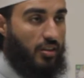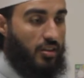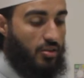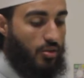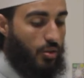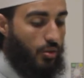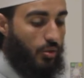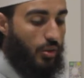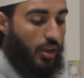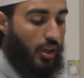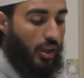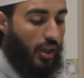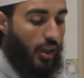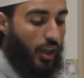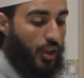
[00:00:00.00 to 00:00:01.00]
There's no
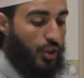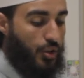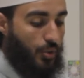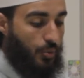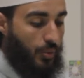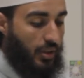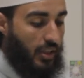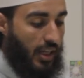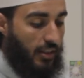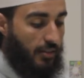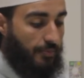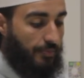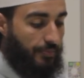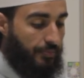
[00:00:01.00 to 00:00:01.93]
issue with that.